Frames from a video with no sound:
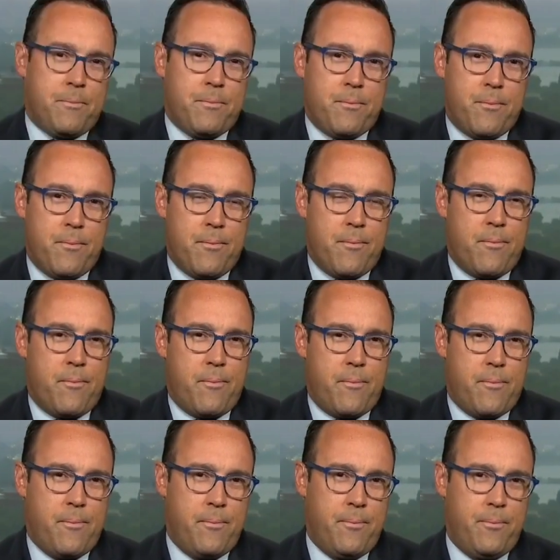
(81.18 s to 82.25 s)

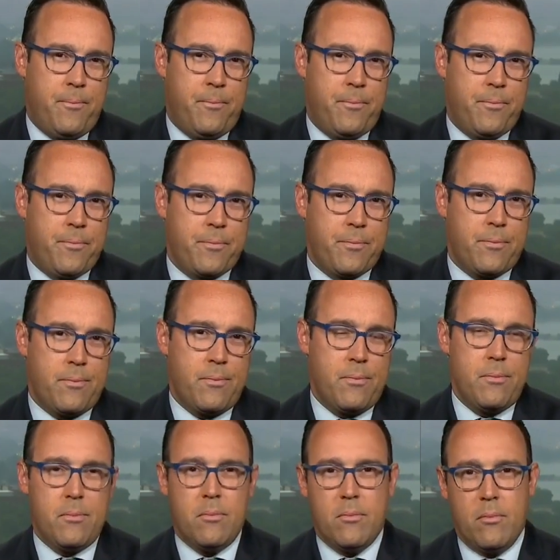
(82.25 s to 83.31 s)

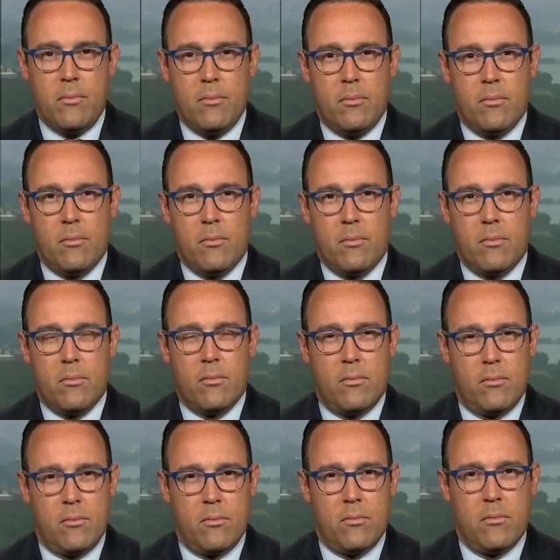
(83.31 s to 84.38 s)

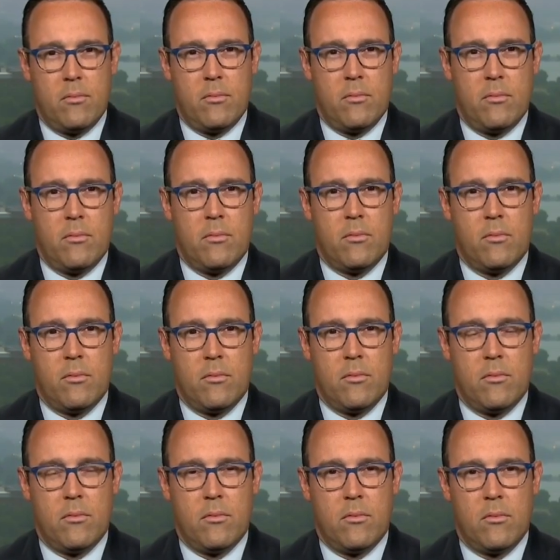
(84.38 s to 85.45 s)

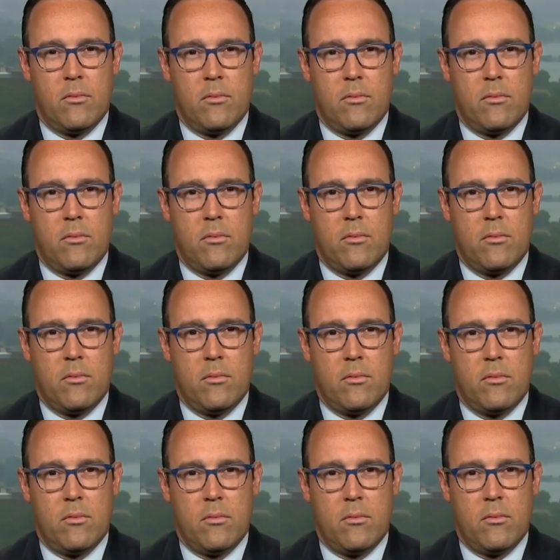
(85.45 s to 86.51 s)

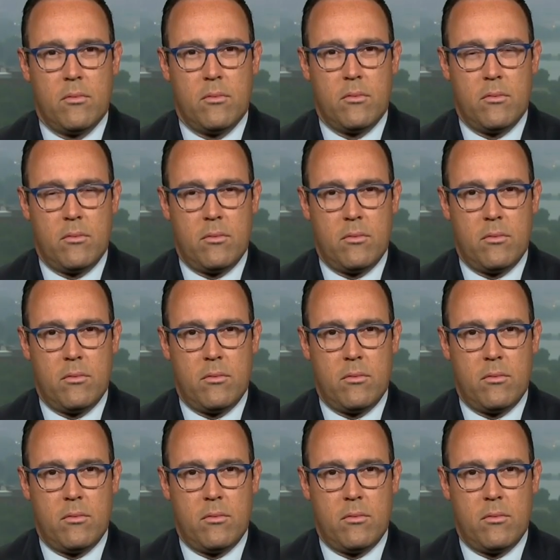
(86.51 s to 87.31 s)
The person shown says nothing.